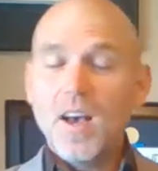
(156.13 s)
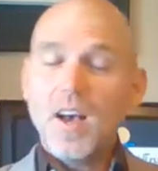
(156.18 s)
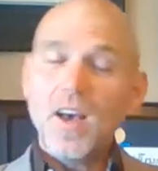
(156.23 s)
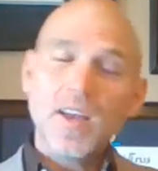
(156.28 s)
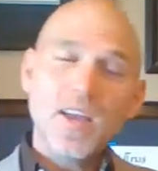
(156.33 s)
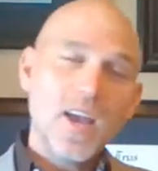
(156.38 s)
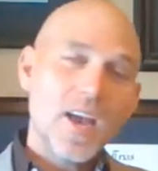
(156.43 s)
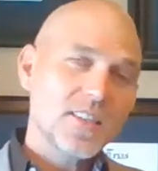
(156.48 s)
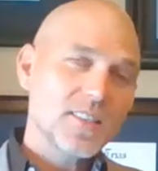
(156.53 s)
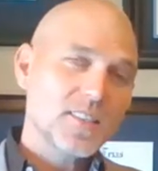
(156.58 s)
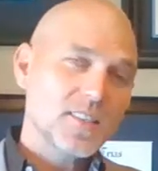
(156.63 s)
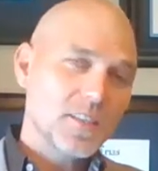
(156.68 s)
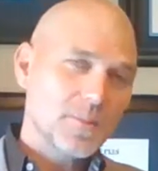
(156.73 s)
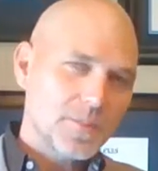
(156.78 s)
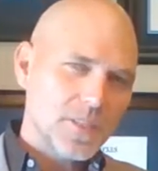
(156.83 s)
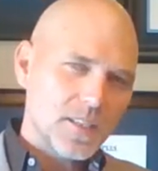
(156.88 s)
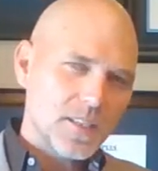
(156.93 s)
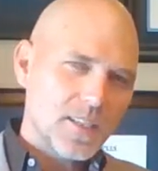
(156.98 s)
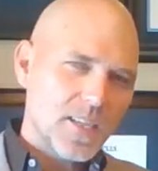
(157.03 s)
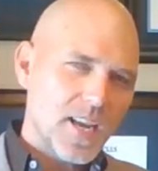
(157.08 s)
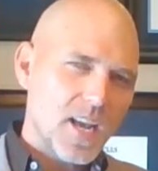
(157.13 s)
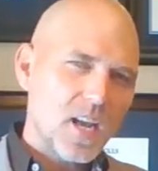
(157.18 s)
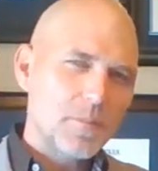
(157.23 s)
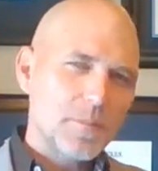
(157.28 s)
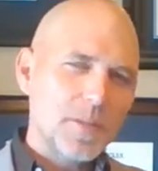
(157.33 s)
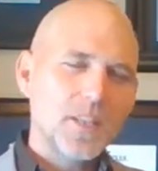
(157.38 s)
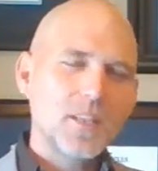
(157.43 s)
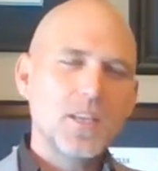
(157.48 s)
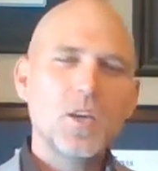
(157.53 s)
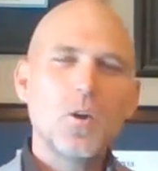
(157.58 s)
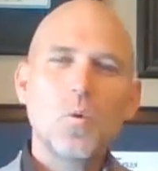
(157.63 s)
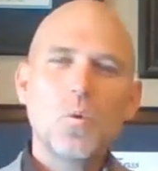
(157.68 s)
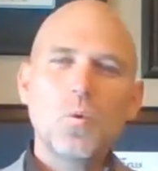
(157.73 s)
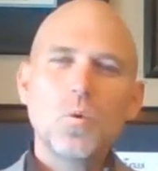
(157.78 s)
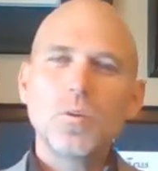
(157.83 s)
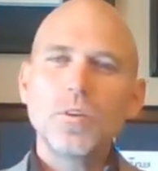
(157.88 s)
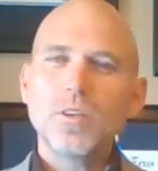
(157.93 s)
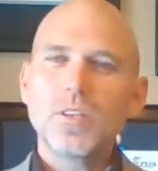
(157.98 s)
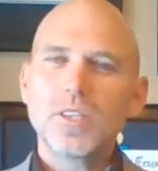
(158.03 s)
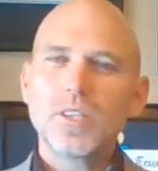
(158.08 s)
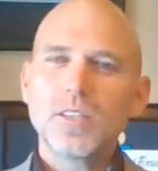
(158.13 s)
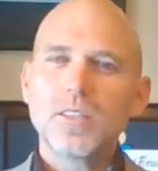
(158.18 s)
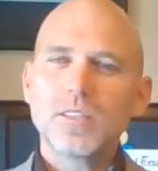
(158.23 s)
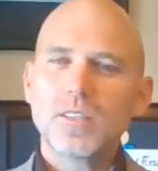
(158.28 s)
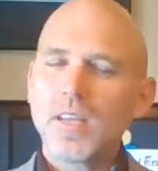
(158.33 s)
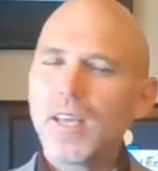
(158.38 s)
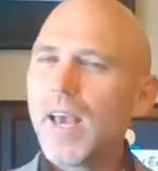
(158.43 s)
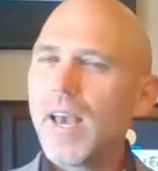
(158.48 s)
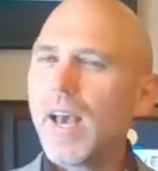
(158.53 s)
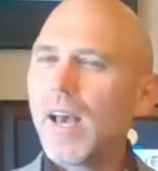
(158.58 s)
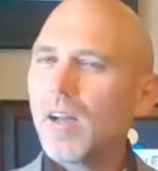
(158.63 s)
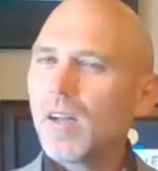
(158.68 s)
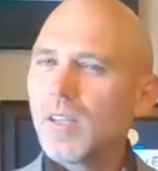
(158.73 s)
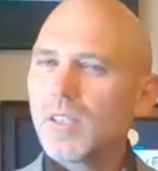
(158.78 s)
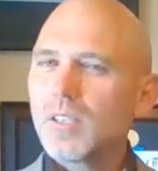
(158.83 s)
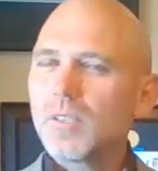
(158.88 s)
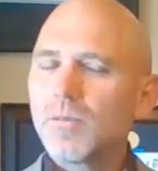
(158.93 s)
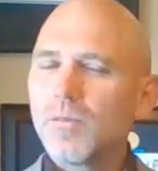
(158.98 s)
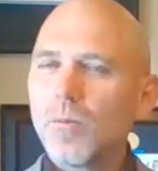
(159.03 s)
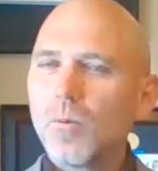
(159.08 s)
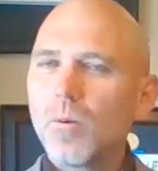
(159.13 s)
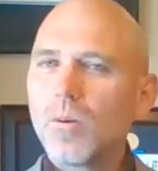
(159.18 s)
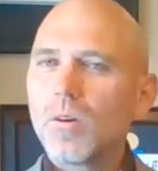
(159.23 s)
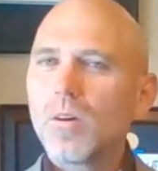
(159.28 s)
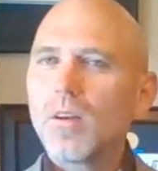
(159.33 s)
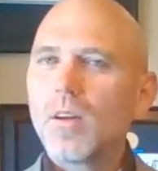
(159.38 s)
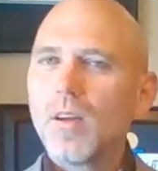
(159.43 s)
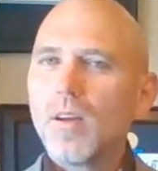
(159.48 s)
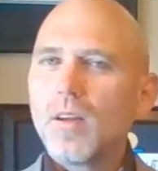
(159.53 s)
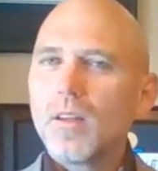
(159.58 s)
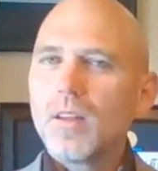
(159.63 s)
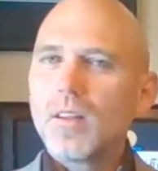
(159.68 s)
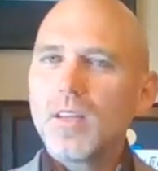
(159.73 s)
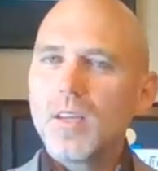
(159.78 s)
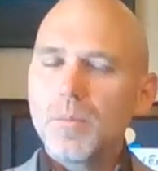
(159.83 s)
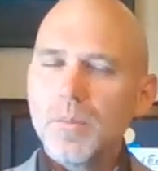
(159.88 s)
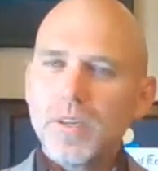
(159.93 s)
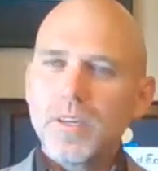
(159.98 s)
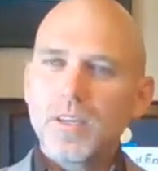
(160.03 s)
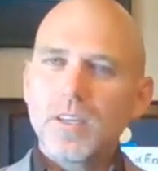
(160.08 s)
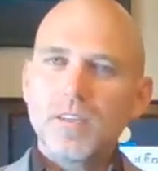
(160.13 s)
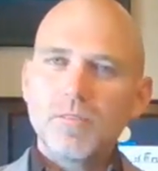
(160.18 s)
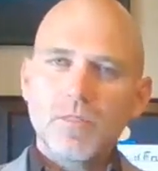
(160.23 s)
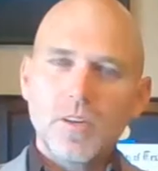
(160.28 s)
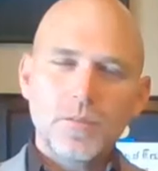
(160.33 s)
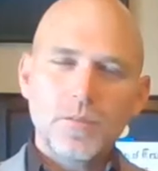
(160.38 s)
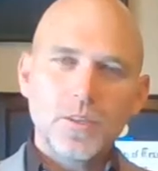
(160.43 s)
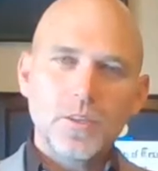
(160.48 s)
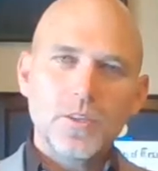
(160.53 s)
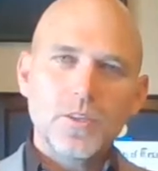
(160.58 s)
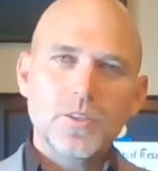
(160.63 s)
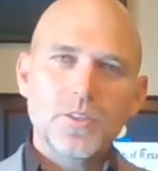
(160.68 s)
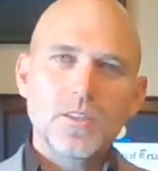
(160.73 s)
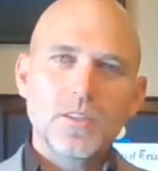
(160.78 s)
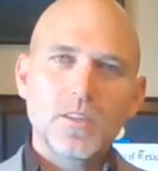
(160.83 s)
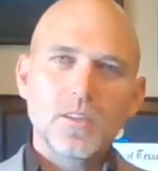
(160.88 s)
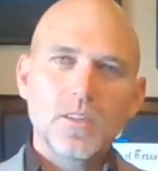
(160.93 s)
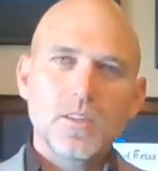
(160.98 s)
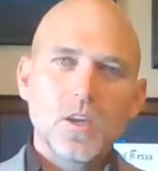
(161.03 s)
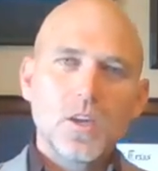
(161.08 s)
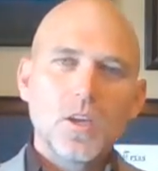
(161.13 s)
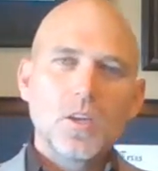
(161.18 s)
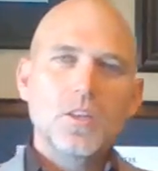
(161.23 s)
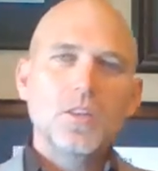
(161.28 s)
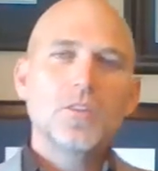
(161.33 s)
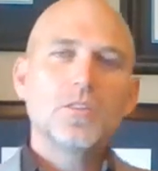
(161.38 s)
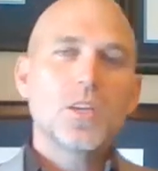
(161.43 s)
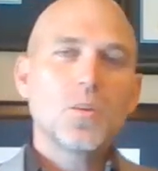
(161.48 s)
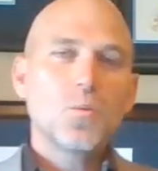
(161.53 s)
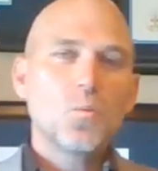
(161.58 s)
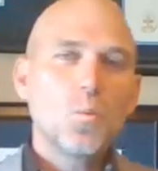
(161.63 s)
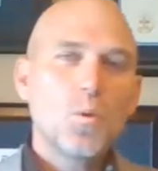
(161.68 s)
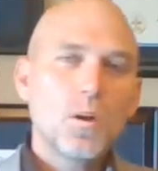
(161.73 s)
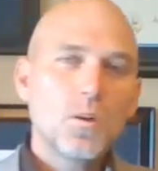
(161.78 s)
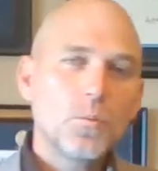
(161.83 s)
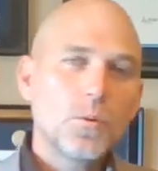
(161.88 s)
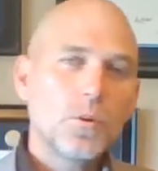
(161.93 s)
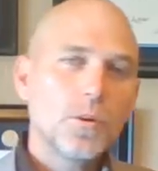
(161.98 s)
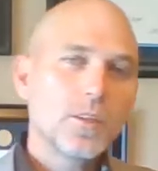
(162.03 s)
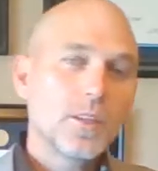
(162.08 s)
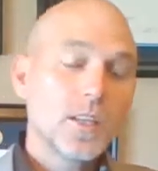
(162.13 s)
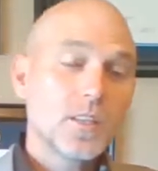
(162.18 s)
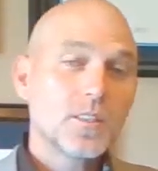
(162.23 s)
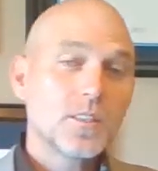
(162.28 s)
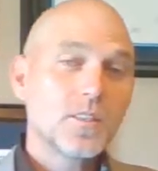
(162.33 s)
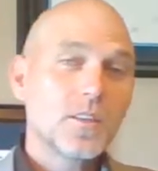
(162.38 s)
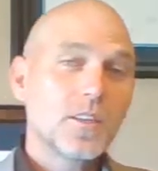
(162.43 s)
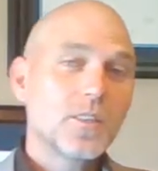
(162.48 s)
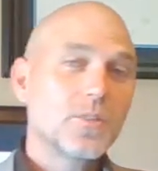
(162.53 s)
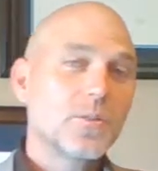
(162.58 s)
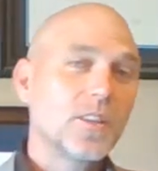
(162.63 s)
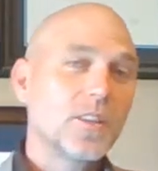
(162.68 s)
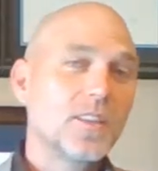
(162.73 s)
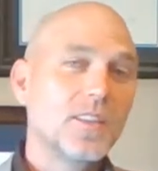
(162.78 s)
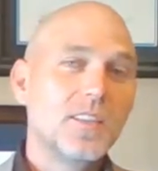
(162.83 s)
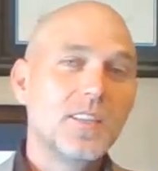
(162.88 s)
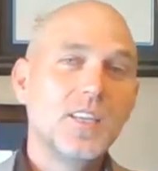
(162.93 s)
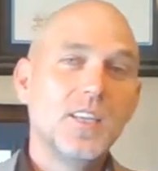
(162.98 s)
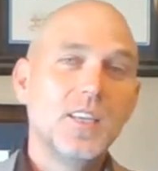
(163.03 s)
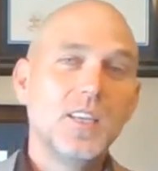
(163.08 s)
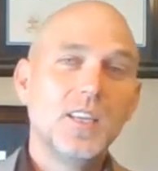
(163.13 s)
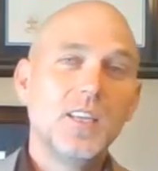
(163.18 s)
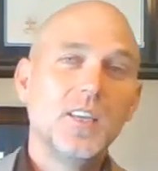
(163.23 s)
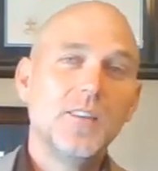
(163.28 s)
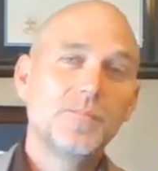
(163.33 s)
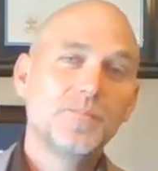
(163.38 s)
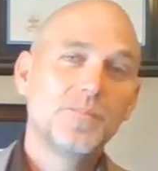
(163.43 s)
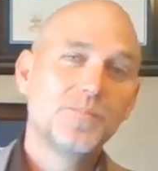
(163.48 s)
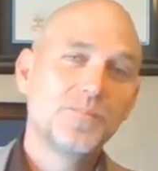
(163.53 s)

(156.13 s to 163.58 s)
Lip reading: I asked them to tell me the origins, the catalyst for the American Revolution using one word that starts with a D.